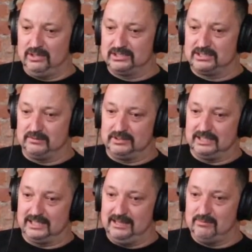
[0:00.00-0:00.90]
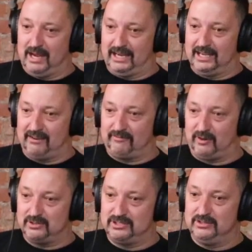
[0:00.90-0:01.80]
is to keep making that
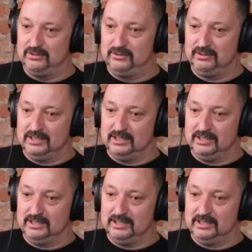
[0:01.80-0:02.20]
First Do.